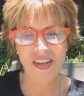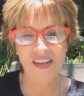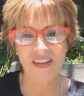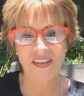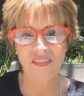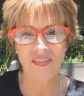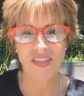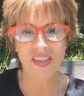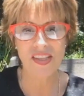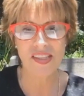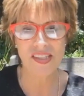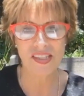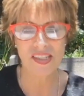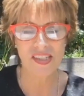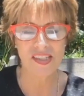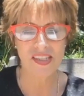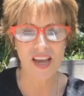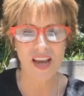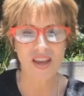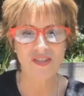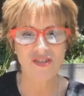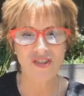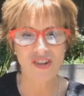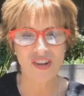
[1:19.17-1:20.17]
of this
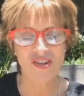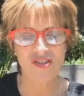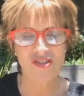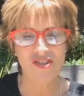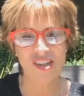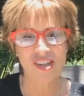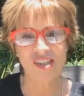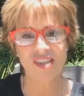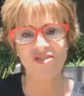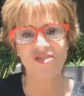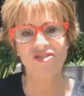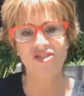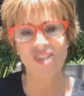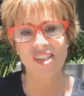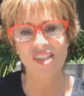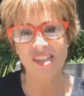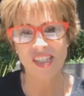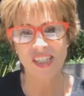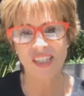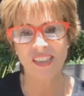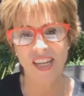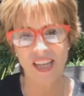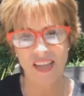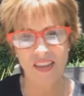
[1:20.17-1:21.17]
discussion, just, just to
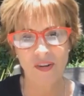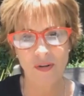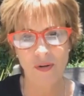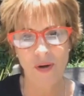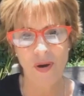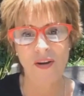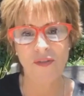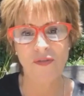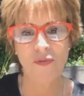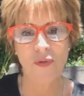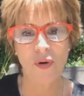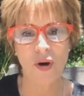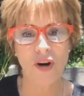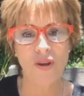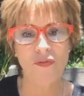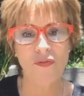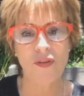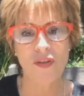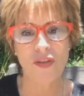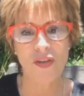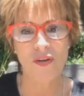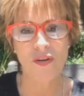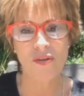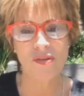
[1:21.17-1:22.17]
lay the groundwork for
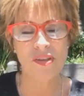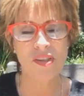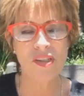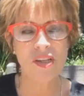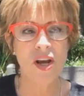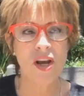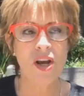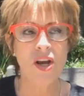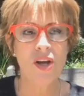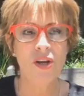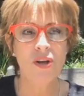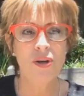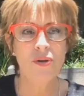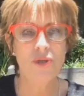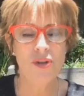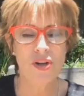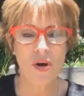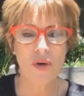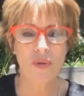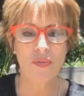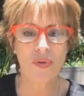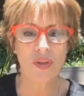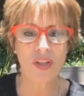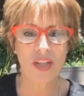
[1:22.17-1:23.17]
those who
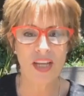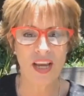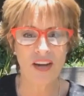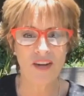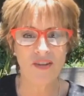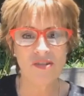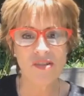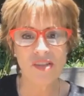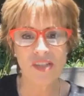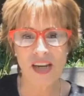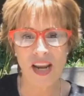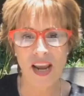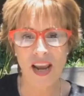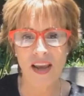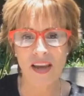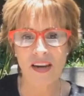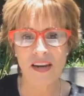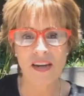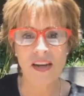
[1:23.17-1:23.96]
don't really understand.